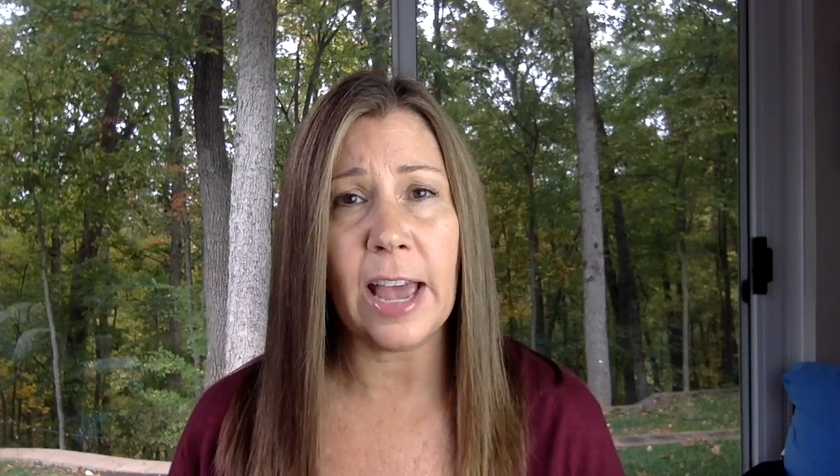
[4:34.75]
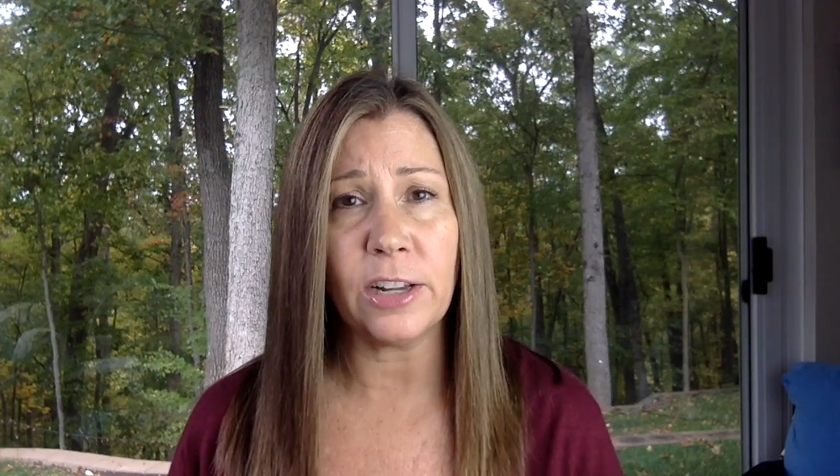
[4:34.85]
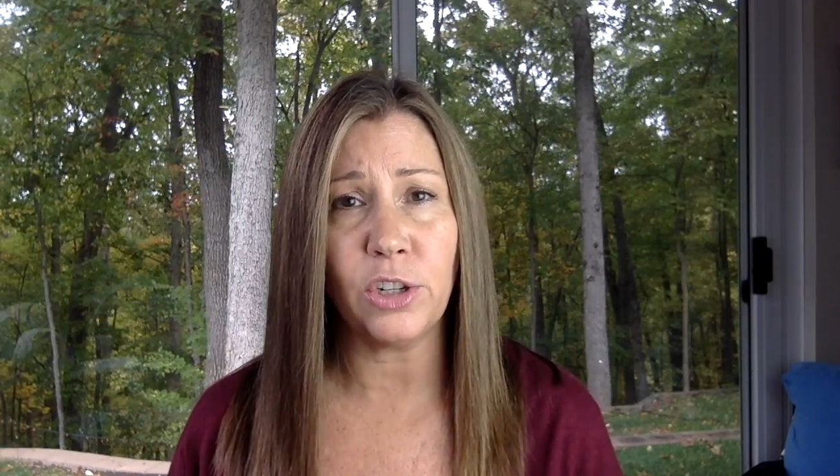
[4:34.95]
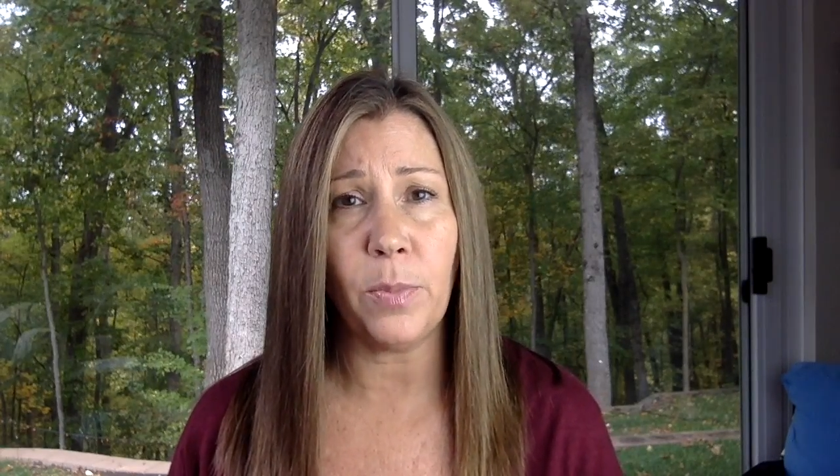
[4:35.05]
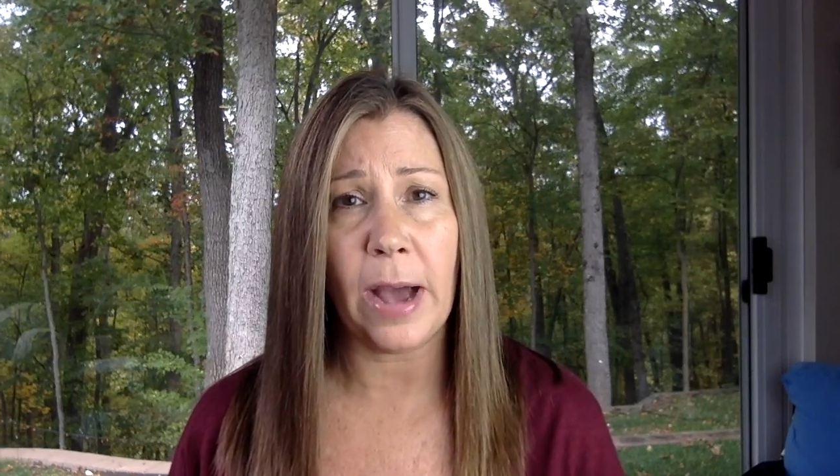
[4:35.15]

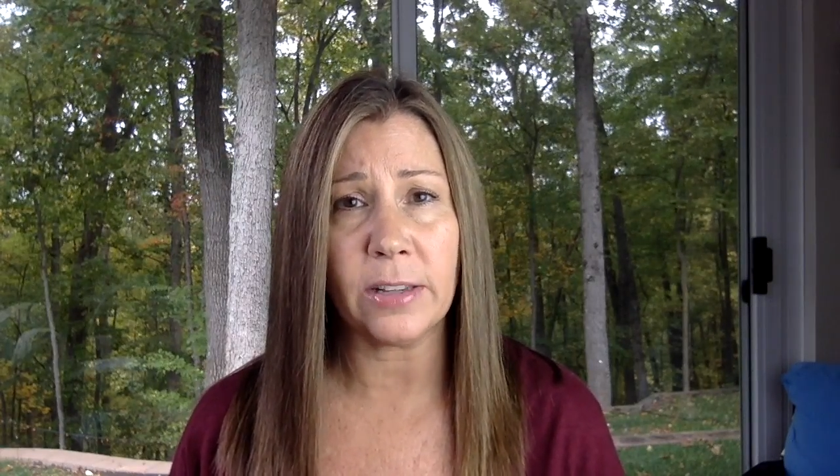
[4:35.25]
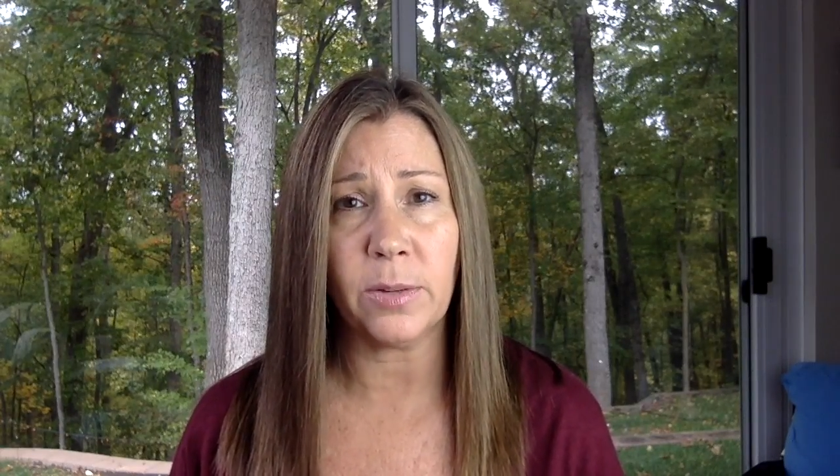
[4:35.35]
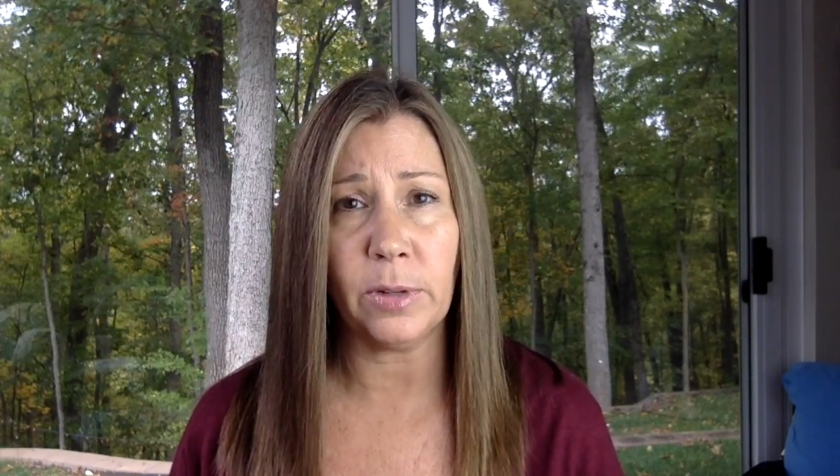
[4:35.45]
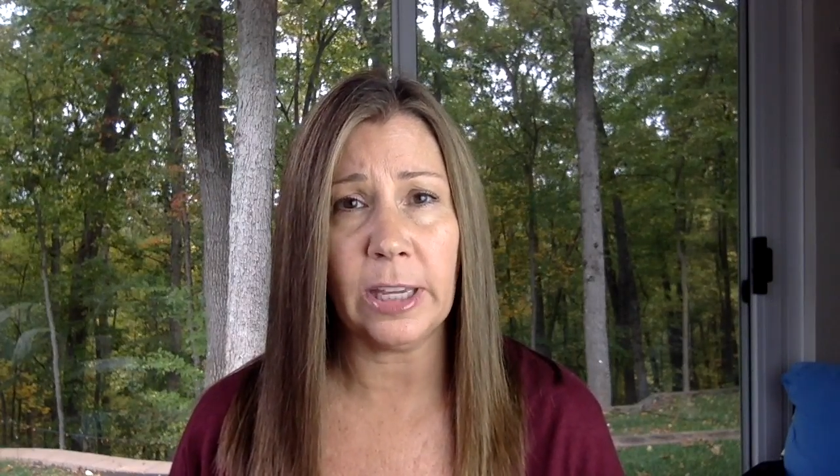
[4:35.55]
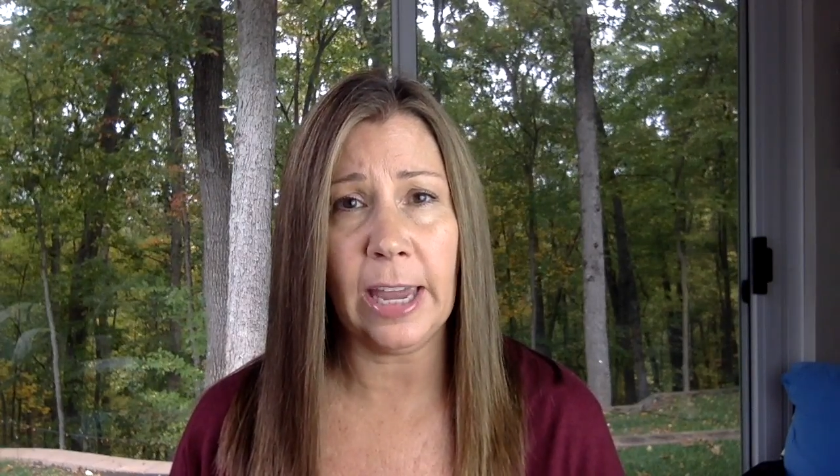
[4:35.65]
as you
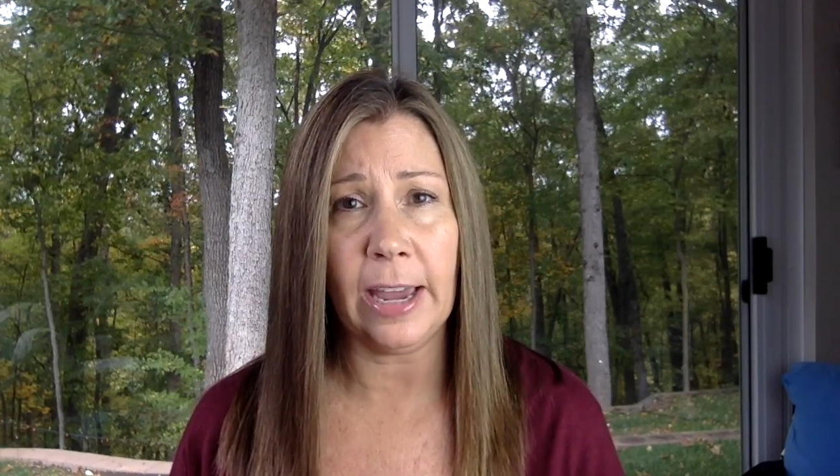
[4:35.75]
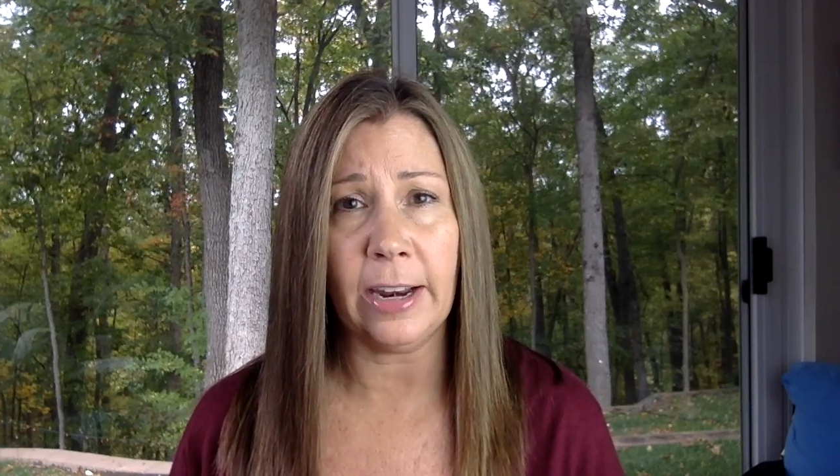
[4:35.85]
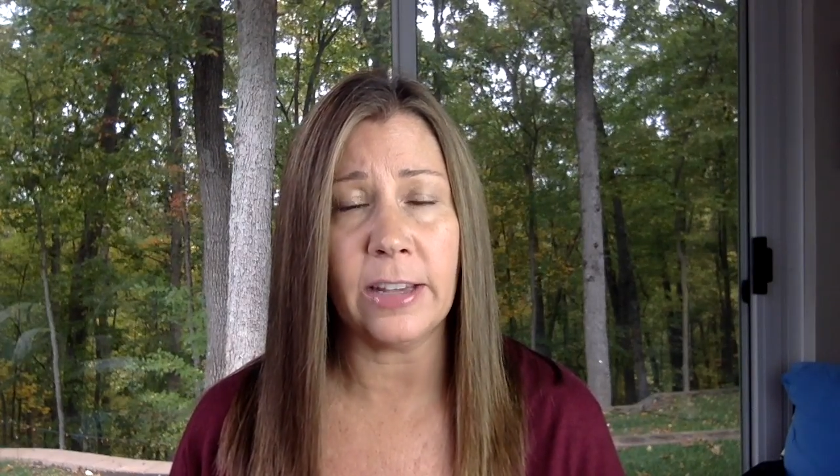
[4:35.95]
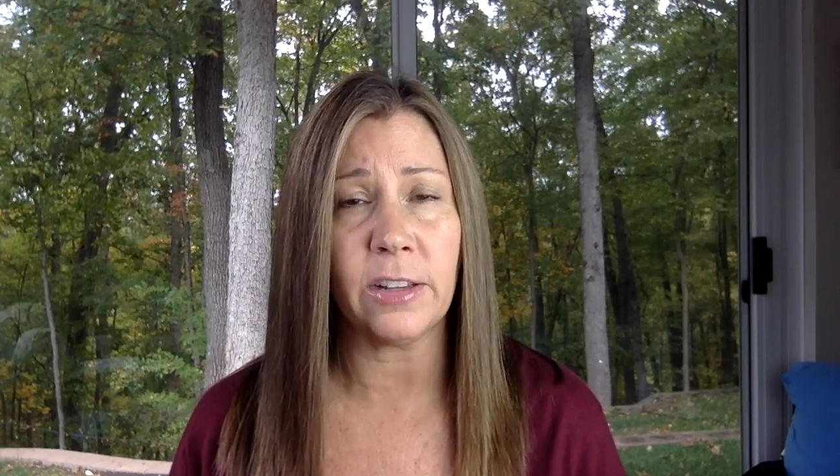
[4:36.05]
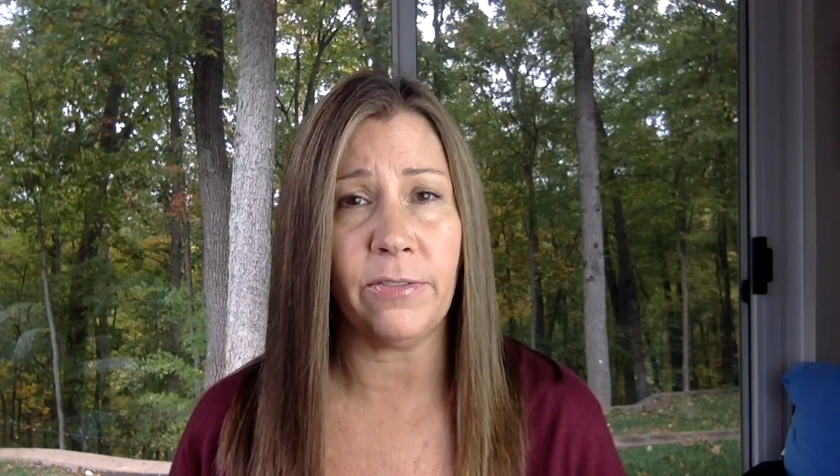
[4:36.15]
possibly
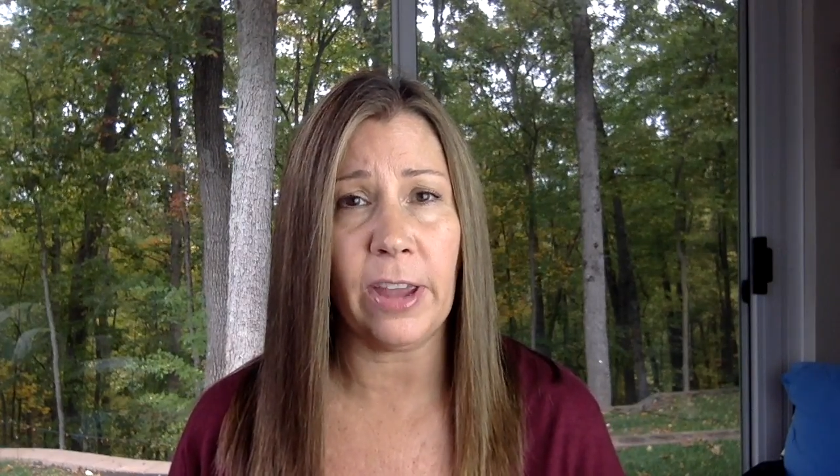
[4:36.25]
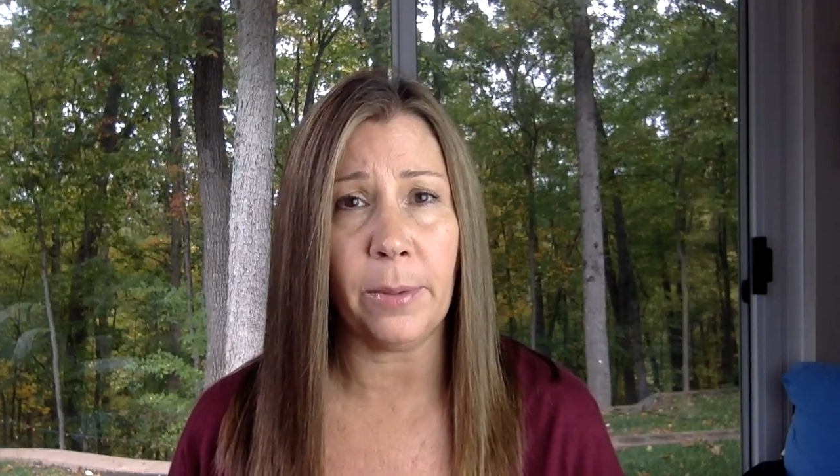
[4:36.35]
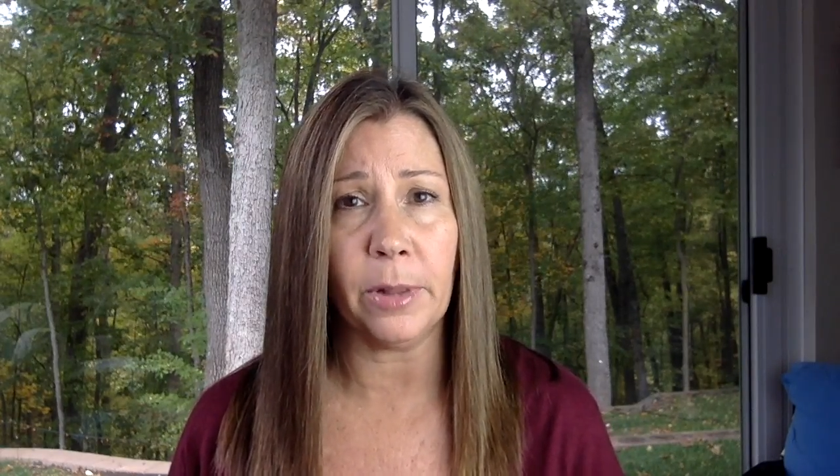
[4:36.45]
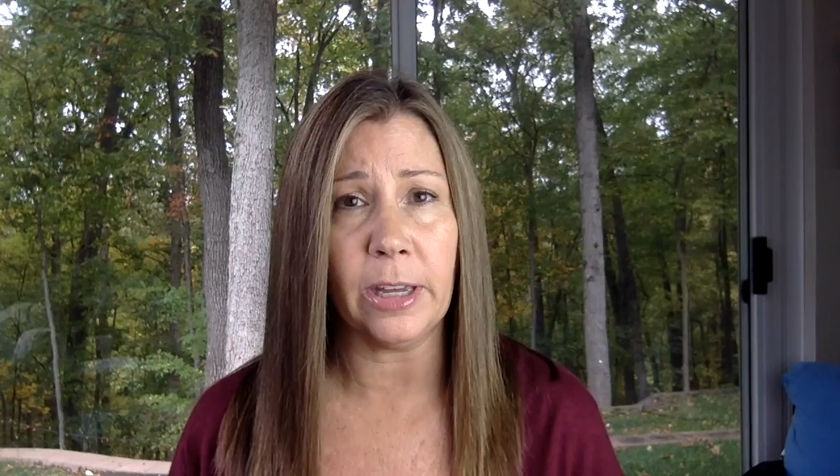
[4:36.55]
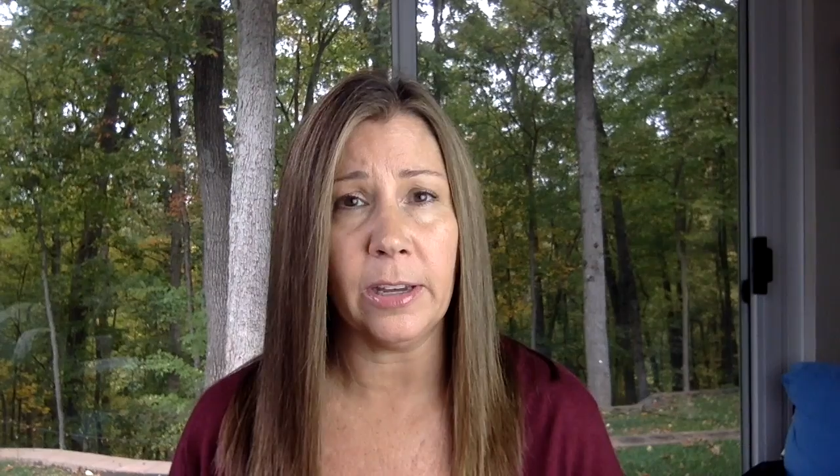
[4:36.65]
can as a
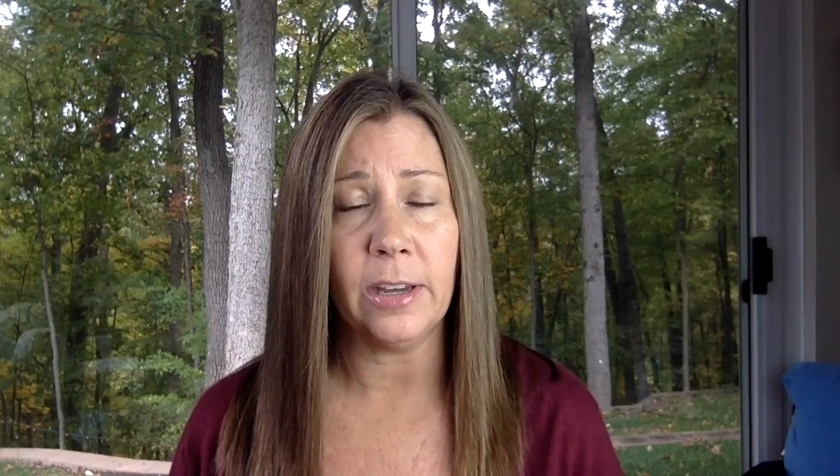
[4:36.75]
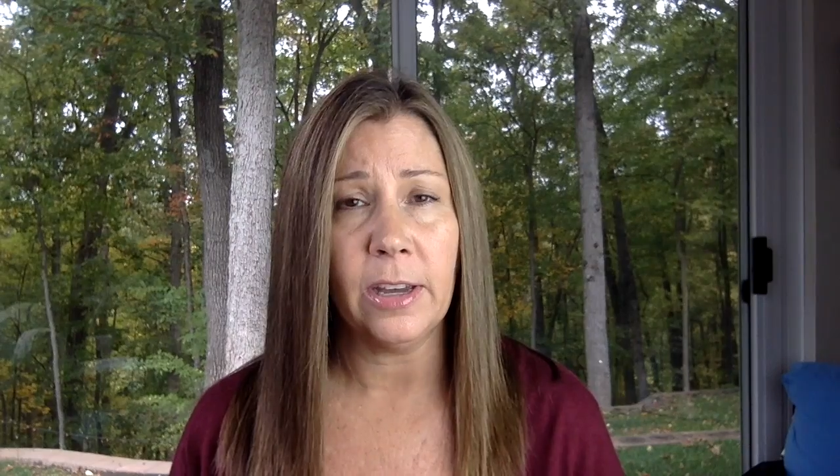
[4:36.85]
family.